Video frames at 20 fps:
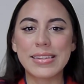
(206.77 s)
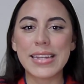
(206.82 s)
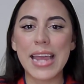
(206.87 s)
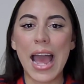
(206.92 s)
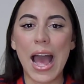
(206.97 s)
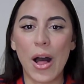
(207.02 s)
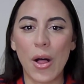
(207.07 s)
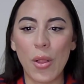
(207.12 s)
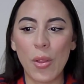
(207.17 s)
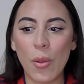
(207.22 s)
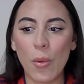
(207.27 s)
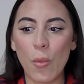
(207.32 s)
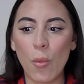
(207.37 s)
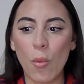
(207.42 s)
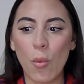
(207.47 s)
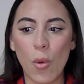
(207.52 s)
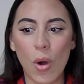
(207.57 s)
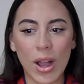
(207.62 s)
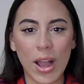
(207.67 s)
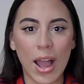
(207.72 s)
tell
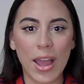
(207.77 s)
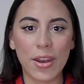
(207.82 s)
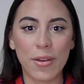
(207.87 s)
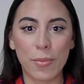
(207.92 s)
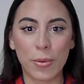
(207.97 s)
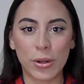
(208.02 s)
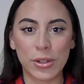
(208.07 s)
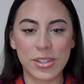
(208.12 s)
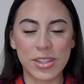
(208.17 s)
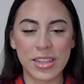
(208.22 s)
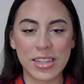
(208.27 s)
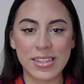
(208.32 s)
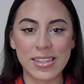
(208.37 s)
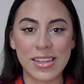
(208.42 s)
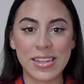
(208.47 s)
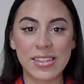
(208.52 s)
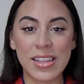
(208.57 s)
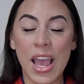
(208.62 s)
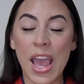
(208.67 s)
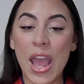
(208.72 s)
what kind of person this
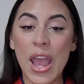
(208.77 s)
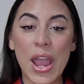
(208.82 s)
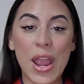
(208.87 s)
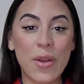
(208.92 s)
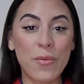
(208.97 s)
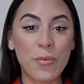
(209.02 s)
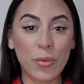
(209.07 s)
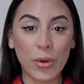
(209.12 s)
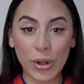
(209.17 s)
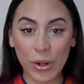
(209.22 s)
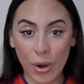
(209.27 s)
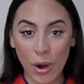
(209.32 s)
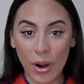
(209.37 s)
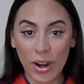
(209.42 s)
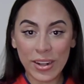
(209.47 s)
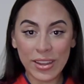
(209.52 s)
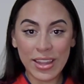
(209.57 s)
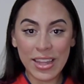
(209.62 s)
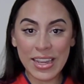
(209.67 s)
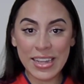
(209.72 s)
is? And
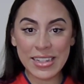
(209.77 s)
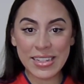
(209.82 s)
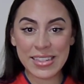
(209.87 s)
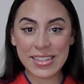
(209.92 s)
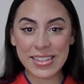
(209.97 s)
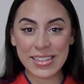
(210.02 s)
regardless,